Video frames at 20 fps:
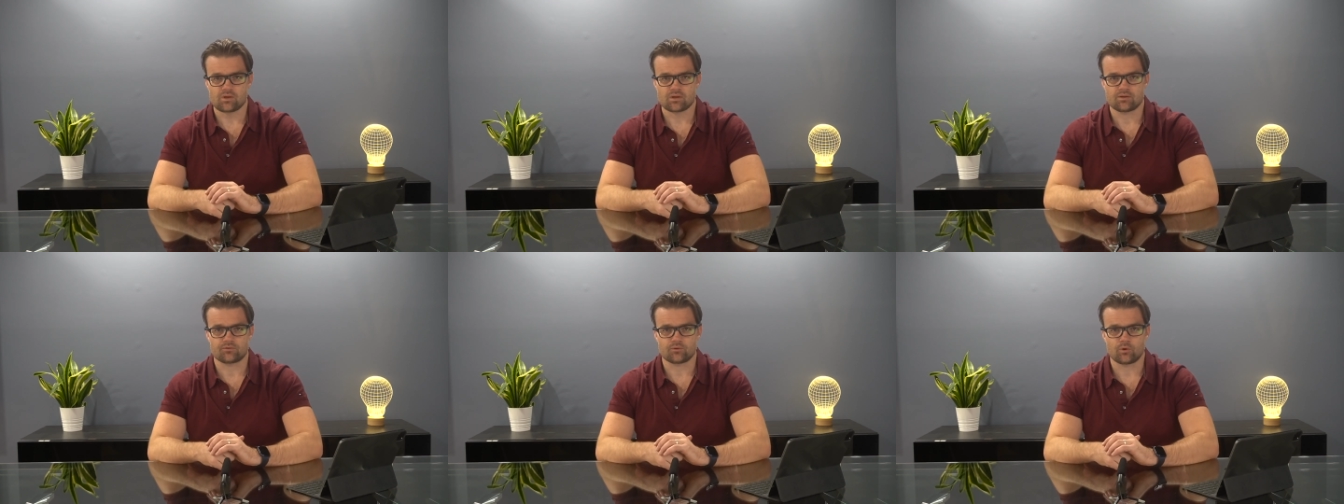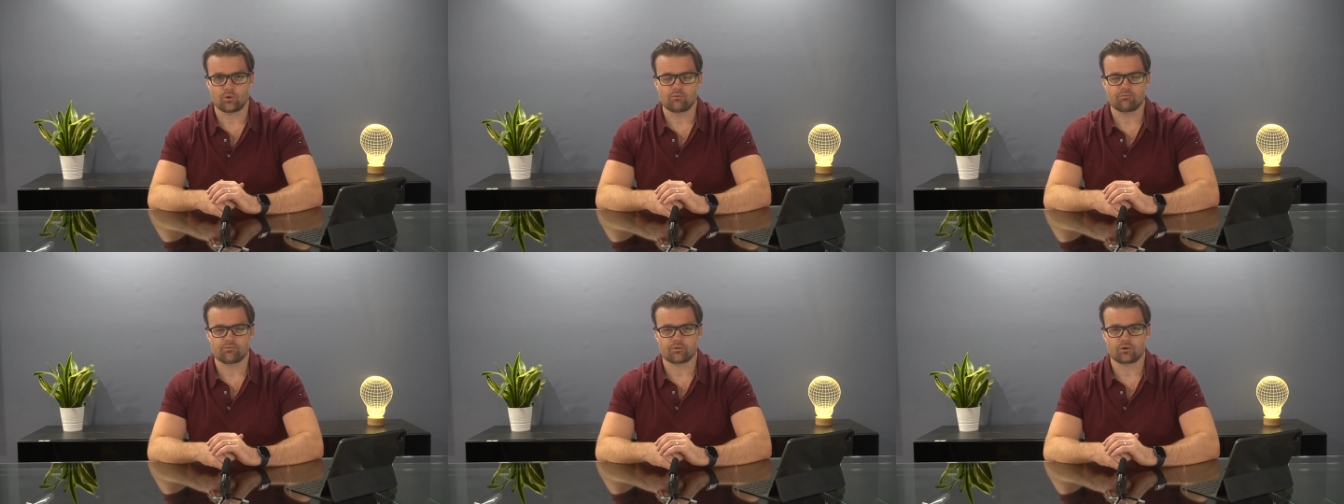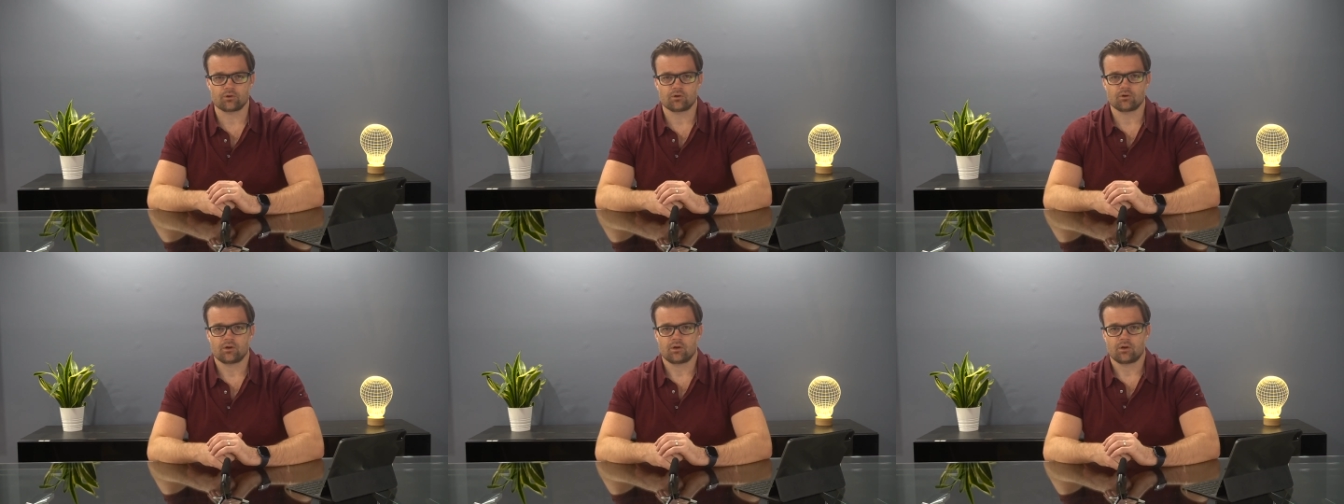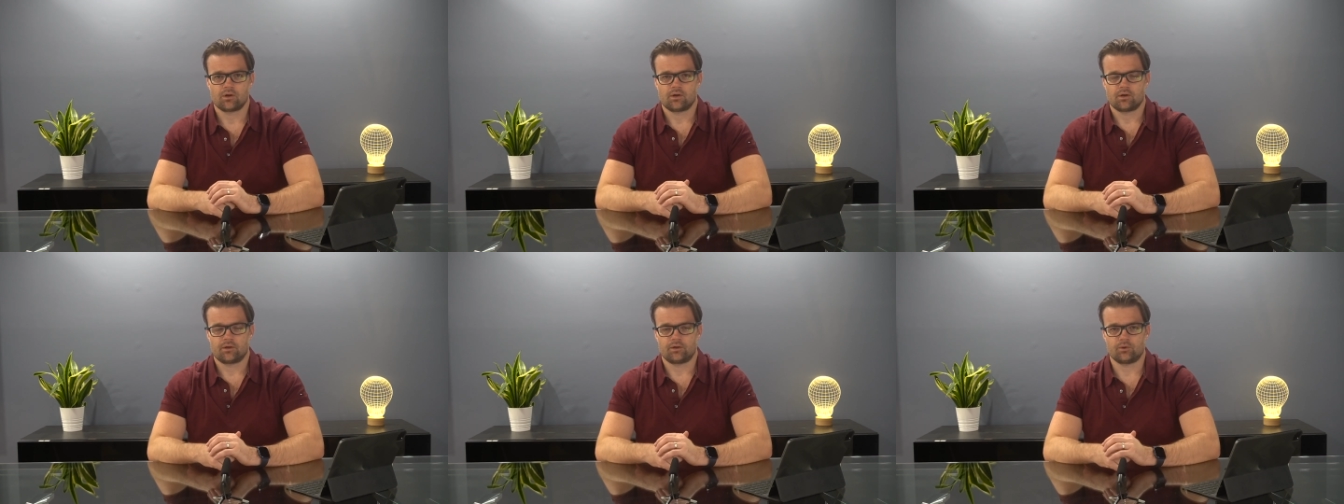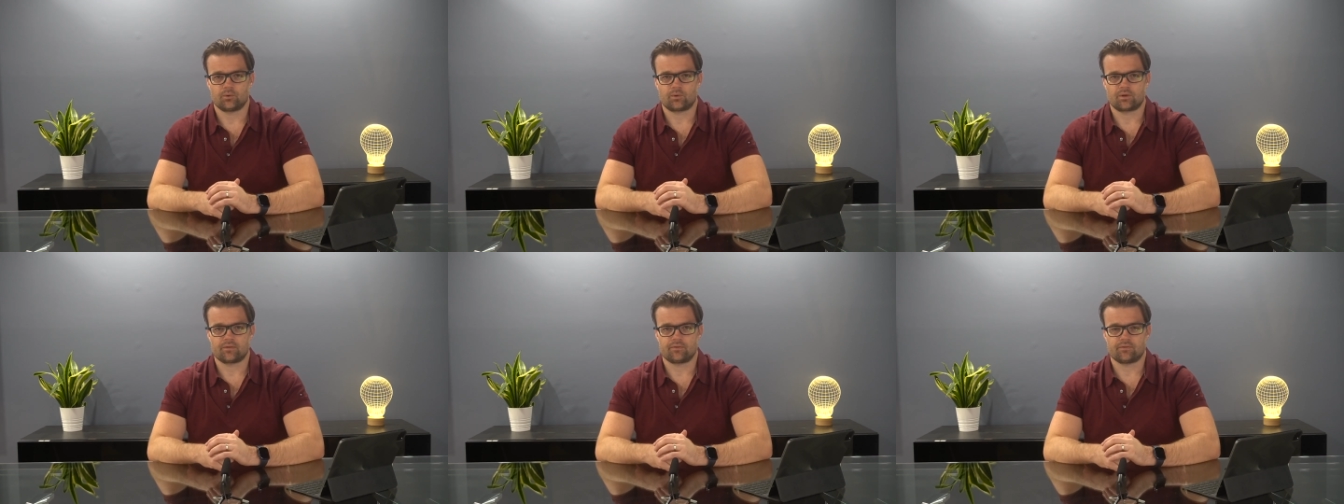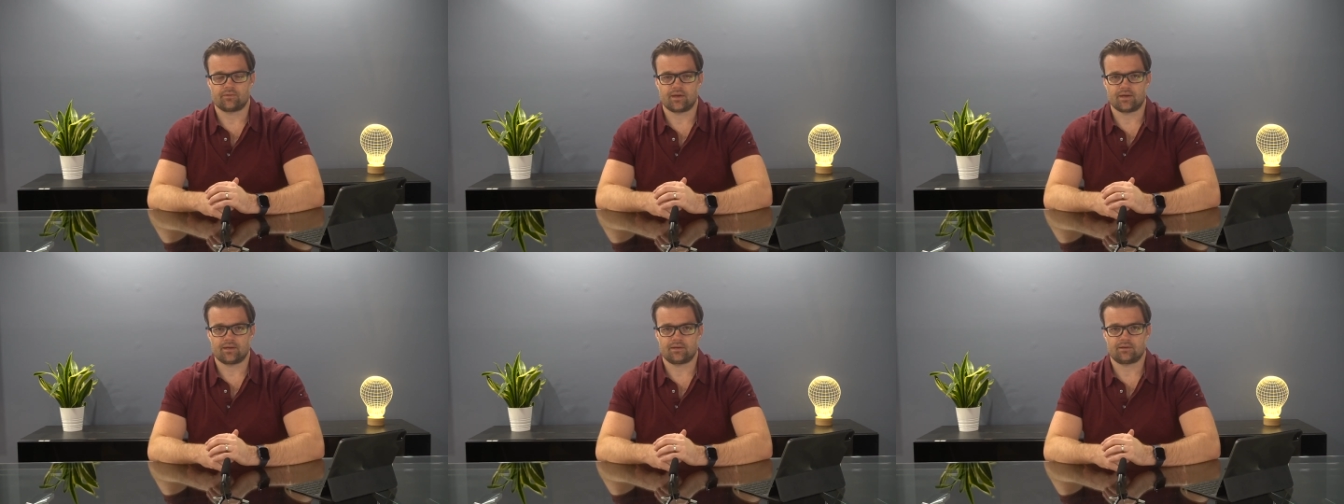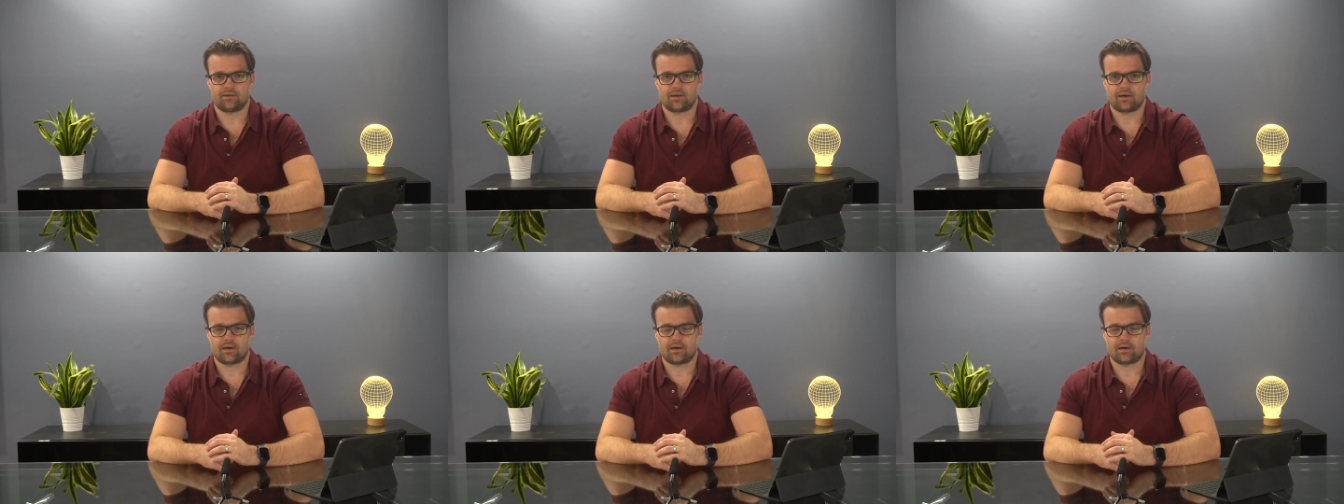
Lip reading: is over, you can then